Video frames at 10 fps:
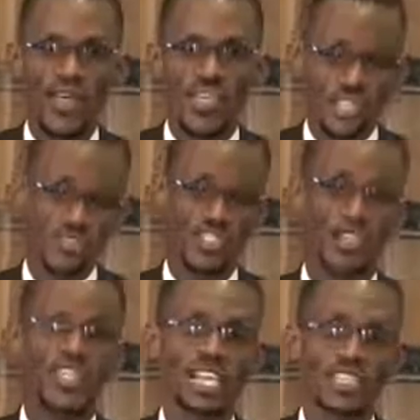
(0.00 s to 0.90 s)
Thank you for
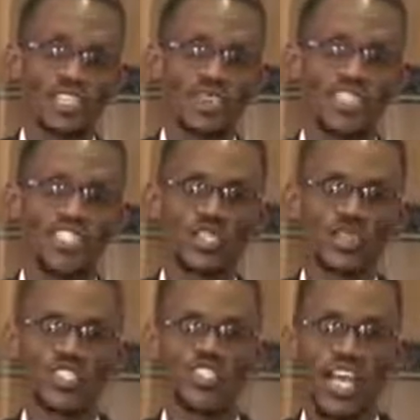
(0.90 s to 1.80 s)
joining us on the
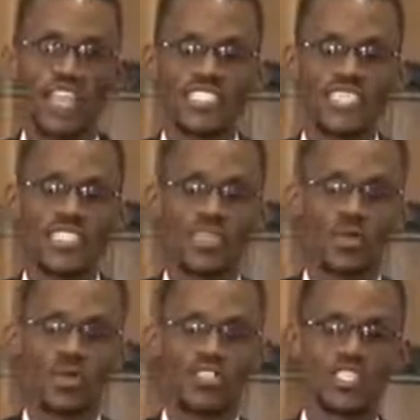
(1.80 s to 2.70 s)
show tonight. And this
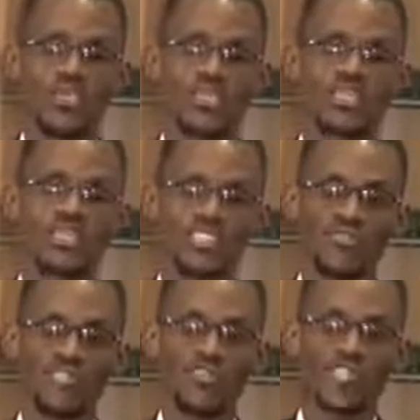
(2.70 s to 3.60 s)
week we'll start with
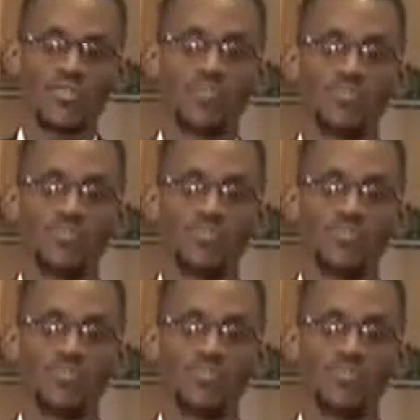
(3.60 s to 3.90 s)
government treasury